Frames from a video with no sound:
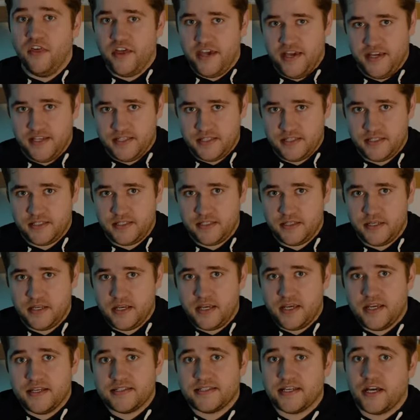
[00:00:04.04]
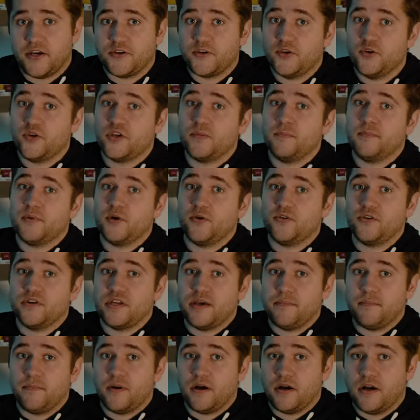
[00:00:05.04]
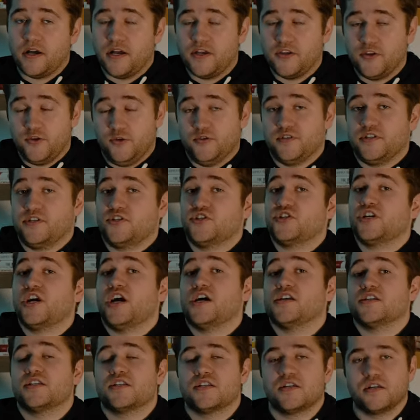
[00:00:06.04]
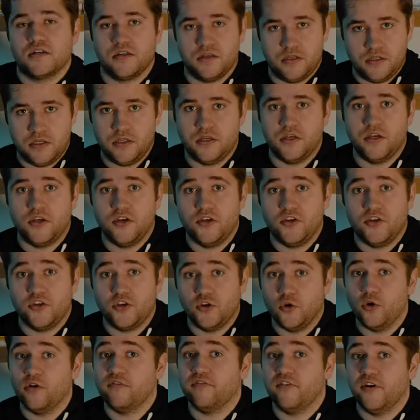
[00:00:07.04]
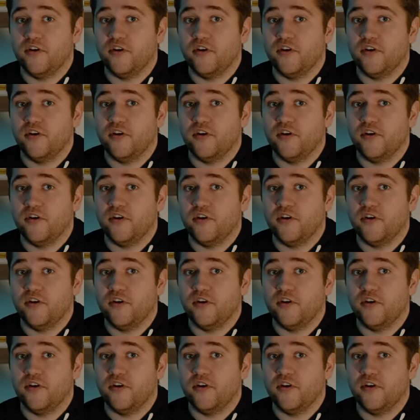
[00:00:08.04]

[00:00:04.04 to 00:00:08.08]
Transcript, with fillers: This is how you can build an empire using just your